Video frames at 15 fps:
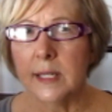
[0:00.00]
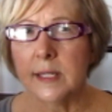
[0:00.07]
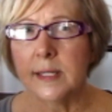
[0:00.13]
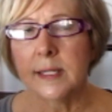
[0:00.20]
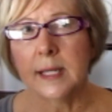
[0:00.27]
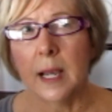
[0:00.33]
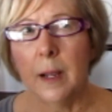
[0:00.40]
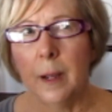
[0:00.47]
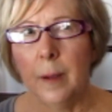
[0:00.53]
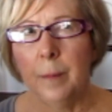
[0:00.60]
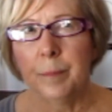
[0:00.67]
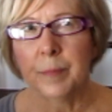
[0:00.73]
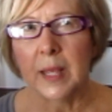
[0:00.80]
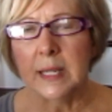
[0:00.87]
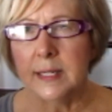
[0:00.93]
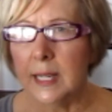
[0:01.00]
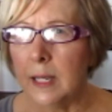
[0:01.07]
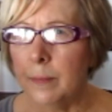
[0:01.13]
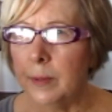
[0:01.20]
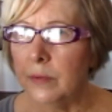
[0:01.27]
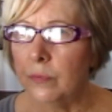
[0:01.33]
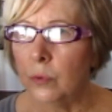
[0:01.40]
It's um, a
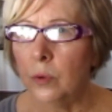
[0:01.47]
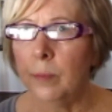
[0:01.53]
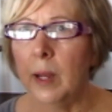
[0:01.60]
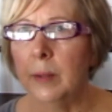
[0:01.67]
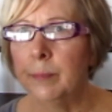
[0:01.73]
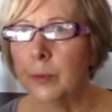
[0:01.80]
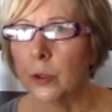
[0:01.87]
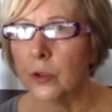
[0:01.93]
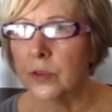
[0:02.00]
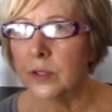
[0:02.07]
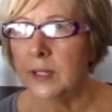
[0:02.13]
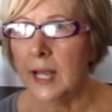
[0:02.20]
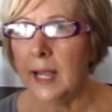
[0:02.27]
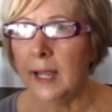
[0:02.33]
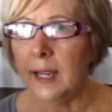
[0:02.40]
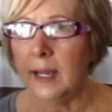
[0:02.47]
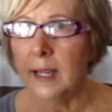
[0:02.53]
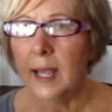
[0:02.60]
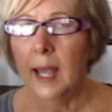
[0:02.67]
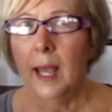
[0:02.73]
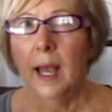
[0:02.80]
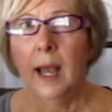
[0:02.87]
day before my birthday,
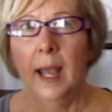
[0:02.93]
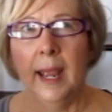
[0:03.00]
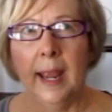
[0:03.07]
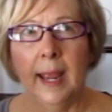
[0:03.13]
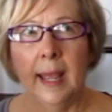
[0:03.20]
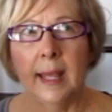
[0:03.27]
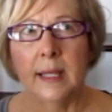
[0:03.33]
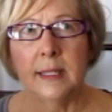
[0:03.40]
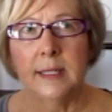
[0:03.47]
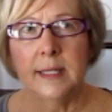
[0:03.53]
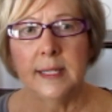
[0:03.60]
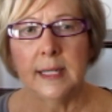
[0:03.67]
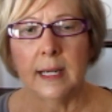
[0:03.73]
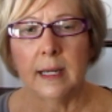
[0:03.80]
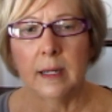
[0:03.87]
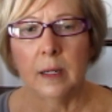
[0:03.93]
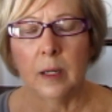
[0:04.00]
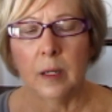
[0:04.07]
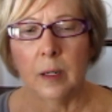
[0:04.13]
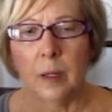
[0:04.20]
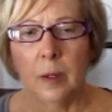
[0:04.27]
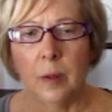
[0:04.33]
and
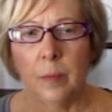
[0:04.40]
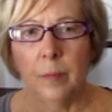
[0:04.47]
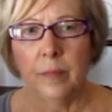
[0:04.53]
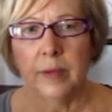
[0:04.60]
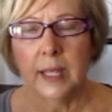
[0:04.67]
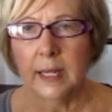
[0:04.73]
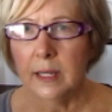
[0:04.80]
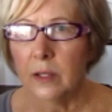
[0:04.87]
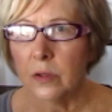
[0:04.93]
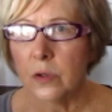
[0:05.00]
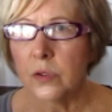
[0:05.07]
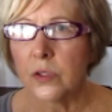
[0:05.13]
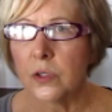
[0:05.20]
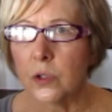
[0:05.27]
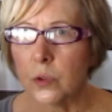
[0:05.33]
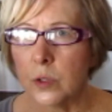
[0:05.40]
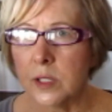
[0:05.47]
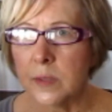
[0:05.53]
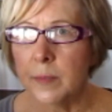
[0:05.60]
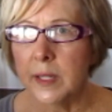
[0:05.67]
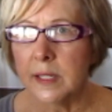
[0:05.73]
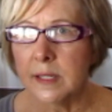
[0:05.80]
um, getting close to
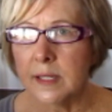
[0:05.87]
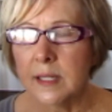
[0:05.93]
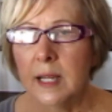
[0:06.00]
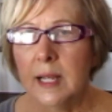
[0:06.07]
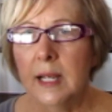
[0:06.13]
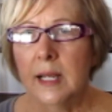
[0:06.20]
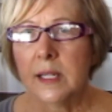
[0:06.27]
Christmas.